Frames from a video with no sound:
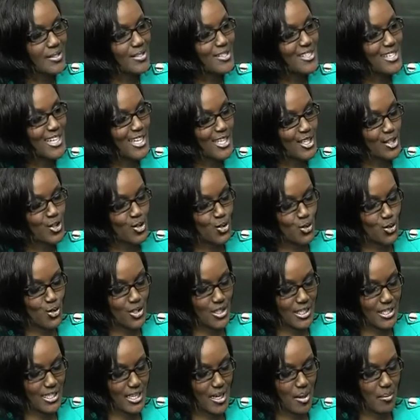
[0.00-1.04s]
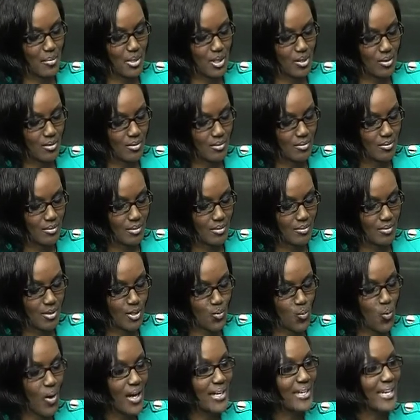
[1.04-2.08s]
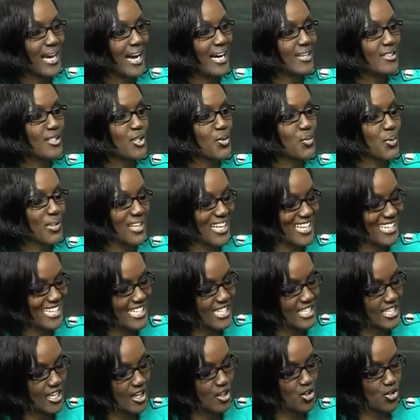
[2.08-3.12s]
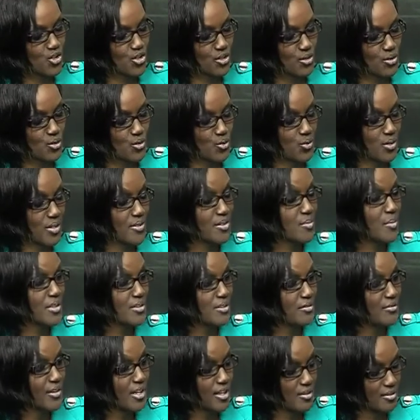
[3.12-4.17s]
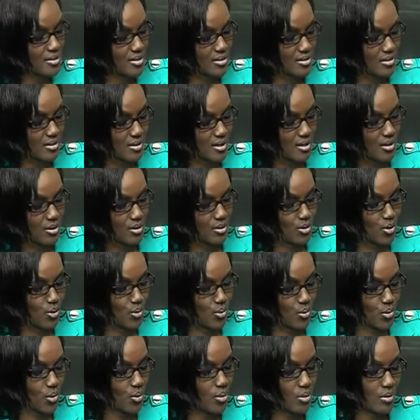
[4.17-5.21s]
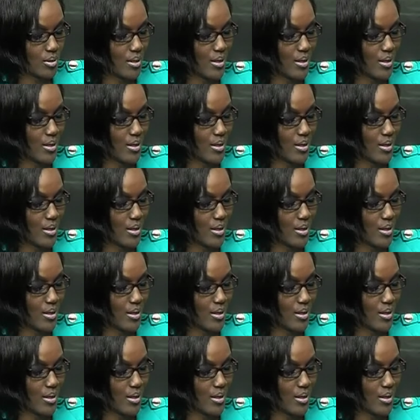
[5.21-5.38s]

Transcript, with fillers: the test to determine that one acted with an intention to transmit the virus, you know, or